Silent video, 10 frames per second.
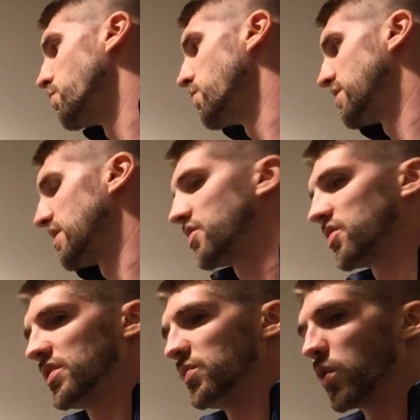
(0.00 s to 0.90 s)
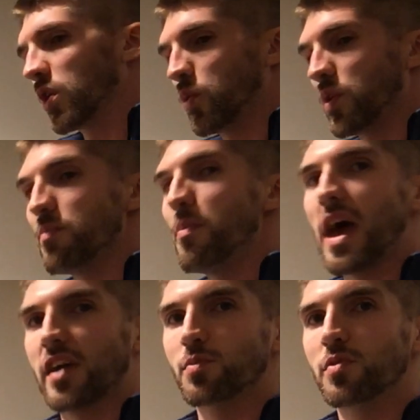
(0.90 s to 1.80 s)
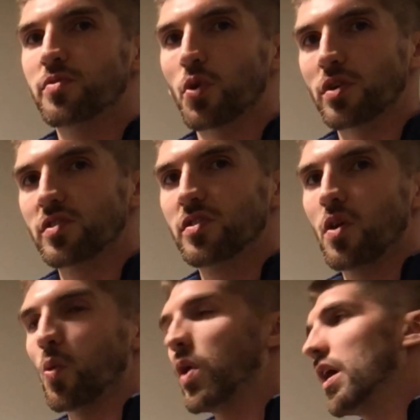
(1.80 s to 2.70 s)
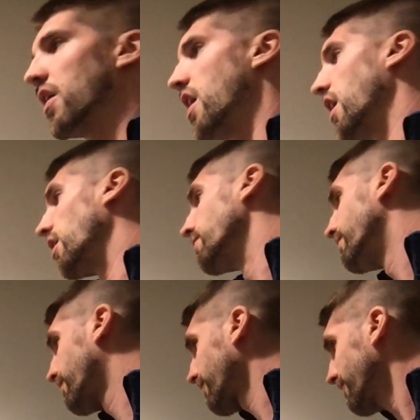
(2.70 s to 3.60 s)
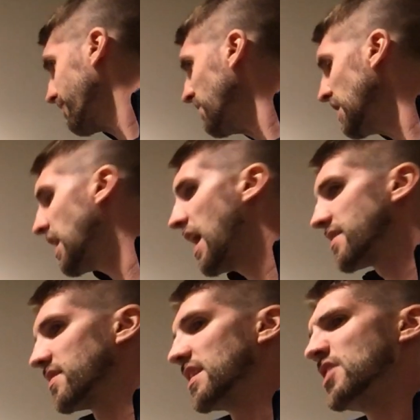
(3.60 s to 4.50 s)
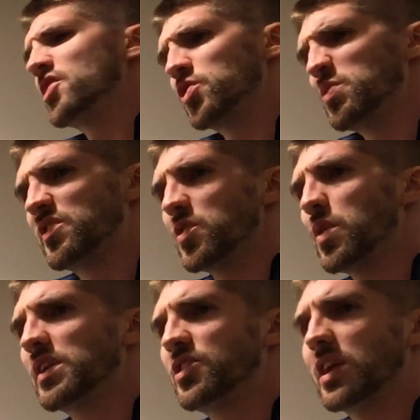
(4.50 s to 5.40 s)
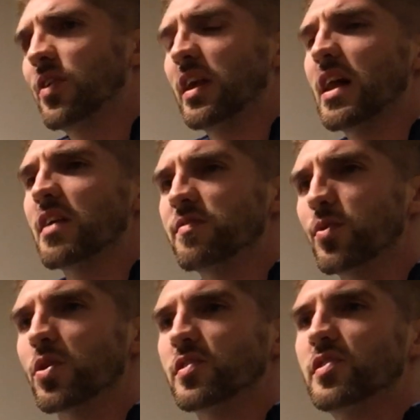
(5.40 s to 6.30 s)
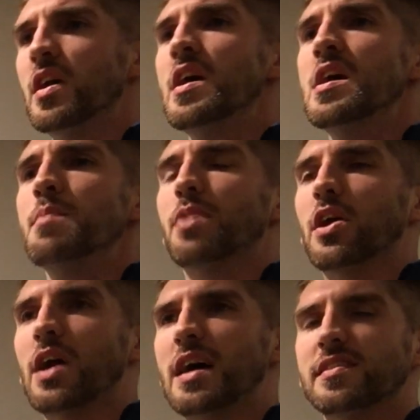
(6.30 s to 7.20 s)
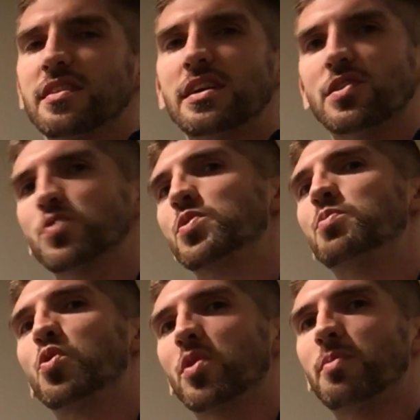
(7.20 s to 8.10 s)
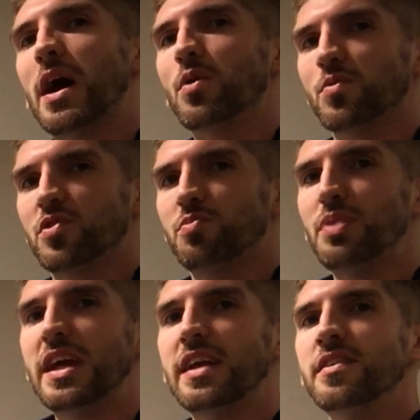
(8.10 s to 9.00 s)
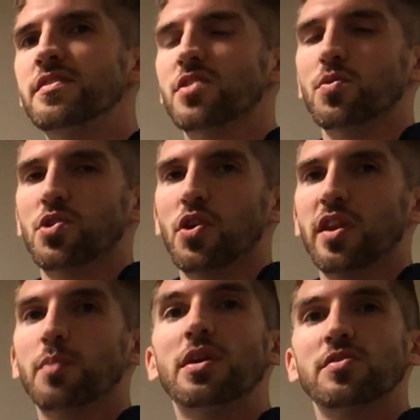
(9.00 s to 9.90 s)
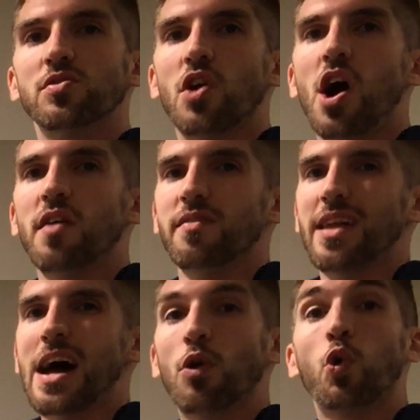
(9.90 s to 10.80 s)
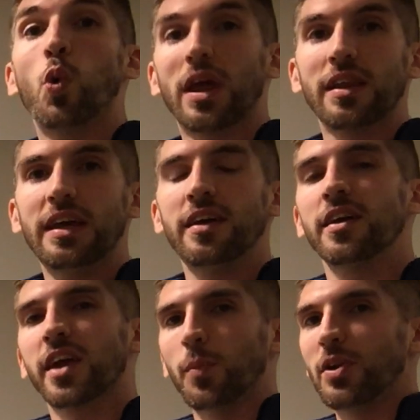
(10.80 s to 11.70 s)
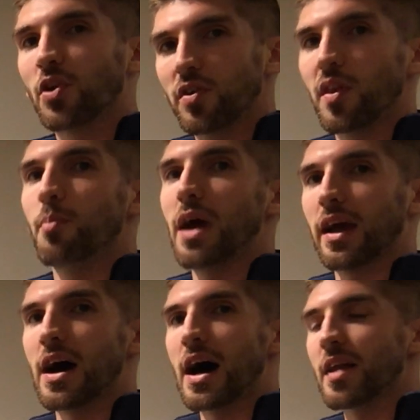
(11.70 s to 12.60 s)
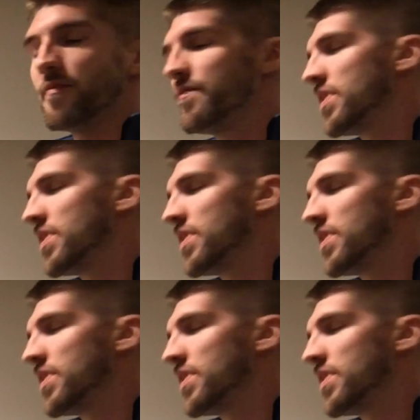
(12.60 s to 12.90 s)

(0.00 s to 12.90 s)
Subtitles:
essentially work with maximal force, where our oscillations, we still want to generate a lot of force, but our oscillations were more about speed, so turning the muscles off, and then how quickly can we turn them back on.